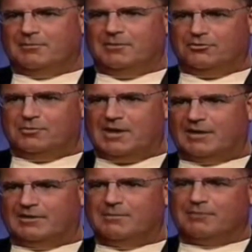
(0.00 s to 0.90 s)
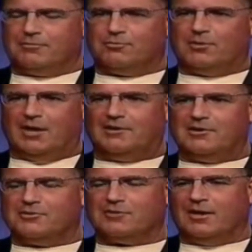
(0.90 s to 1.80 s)
like me who's been an academic for
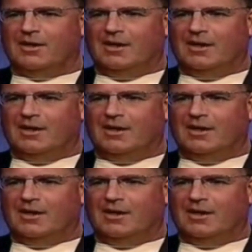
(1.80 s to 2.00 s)
28 years,